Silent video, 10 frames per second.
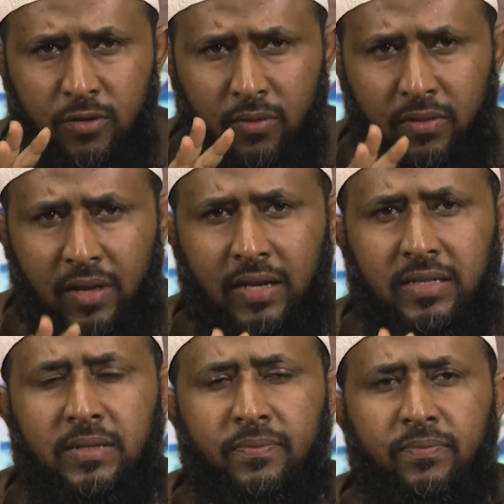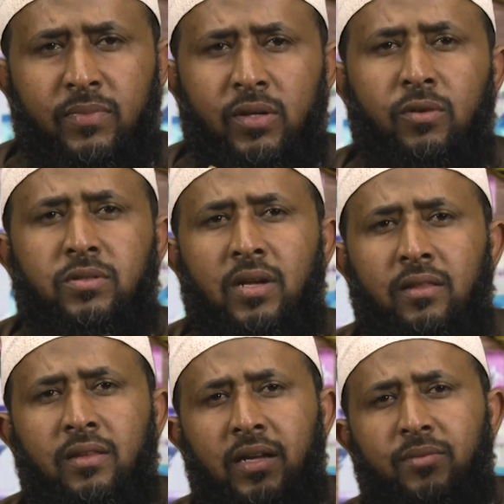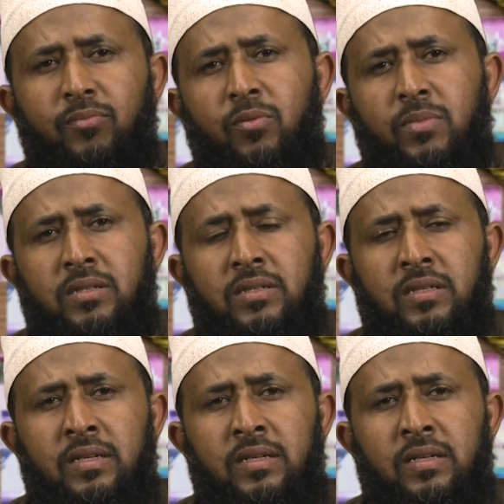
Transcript: on that, because at that moment